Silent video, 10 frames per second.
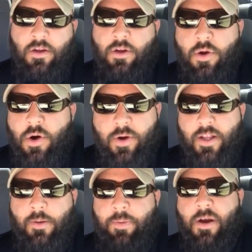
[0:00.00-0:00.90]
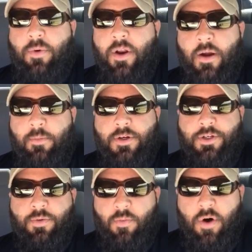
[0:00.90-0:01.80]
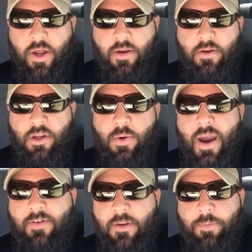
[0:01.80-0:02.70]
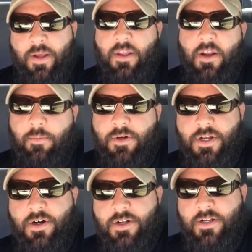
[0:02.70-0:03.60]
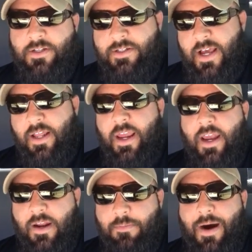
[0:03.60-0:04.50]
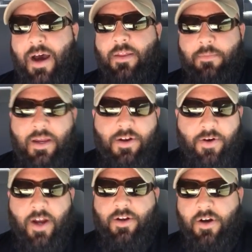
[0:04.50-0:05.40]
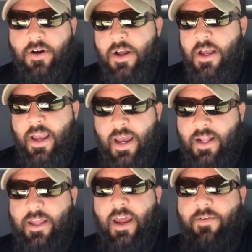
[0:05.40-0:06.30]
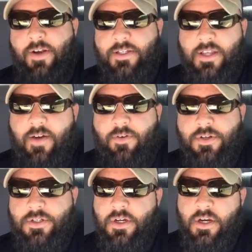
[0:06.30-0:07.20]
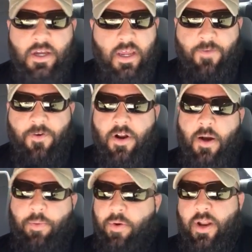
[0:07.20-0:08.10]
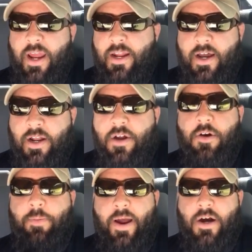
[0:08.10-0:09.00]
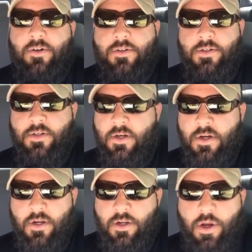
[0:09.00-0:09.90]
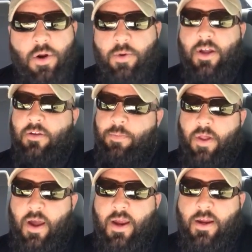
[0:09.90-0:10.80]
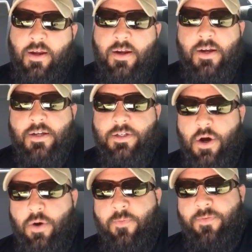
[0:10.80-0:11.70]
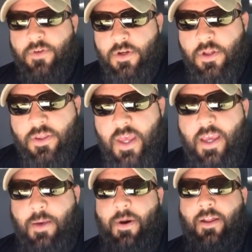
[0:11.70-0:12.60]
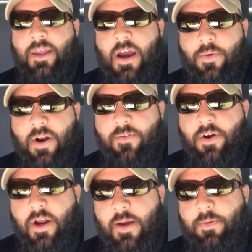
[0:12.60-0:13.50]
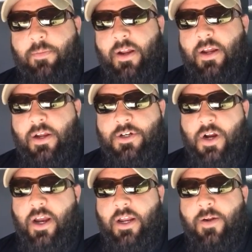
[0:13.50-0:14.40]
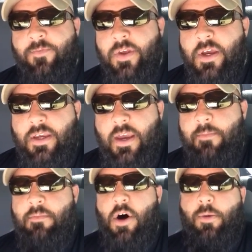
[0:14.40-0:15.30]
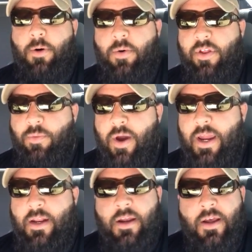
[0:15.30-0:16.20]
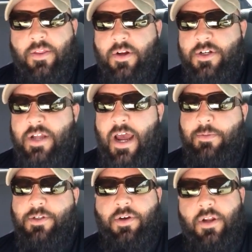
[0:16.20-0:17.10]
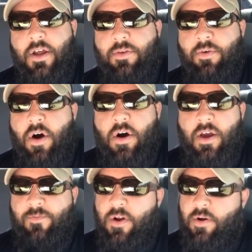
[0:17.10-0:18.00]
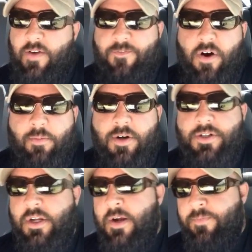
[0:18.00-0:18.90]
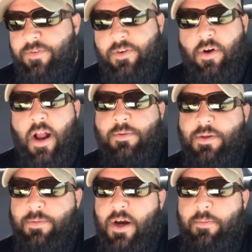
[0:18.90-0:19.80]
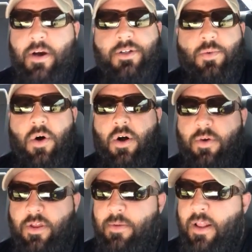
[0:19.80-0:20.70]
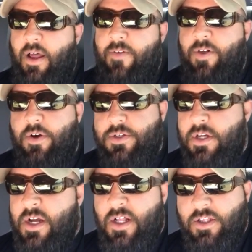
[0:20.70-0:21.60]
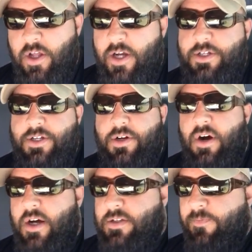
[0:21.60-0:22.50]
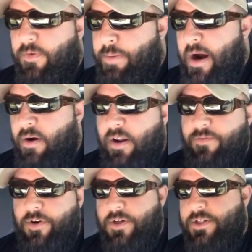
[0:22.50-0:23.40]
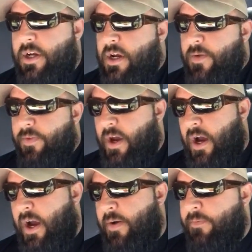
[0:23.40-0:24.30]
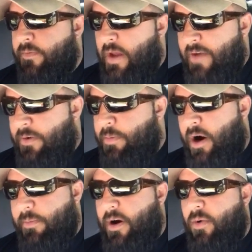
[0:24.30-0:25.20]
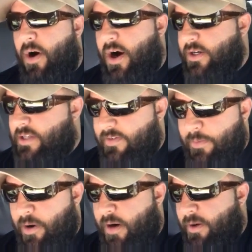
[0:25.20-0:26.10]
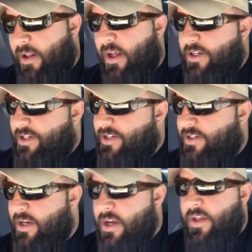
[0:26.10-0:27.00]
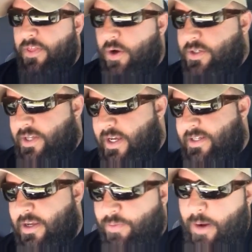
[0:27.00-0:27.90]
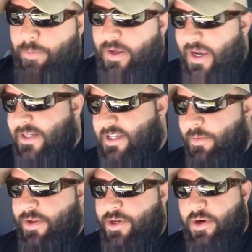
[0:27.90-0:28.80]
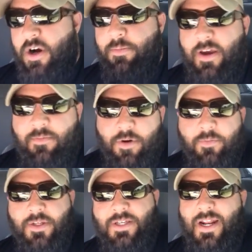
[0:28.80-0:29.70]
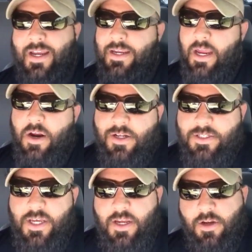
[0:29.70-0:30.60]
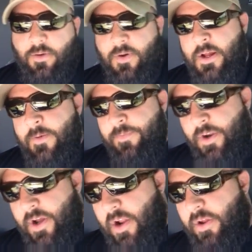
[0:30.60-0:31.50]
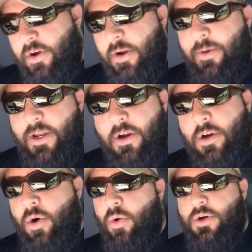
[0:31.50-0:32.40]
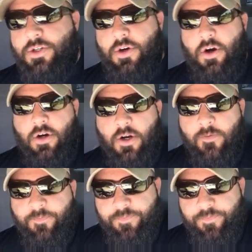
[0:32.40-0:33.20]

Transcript: you don't get to pick what numbers you want. You have to pick the numbers that are de delegated by the meet director. And at the heaviest levels, if you're not pulling eight, 900 pounds, you don't get to play. So think about that whenever you're implementing your training. Get mobile with weight. There's absolutely nothing wrong if have farmers. Grab some dumbbells and walk with them. I love those. Lunges are awesome for power lifters. Uh, heavy barbell walks, heavy barbell lunges. Those things can replicate some of the strongman movements, and I guarantee you, they're not only going to make your core stronger,